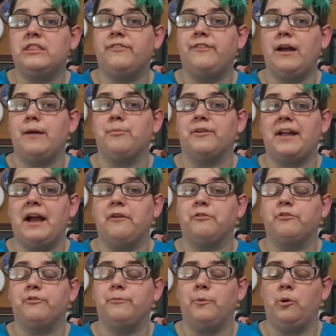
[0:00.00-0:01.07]
the fabric out
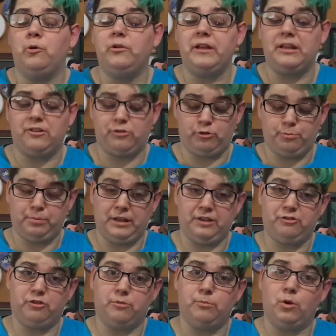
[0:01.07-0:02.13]
of the bowl is to
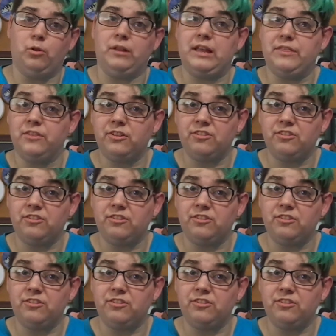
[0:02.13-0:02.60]
place your bowl in the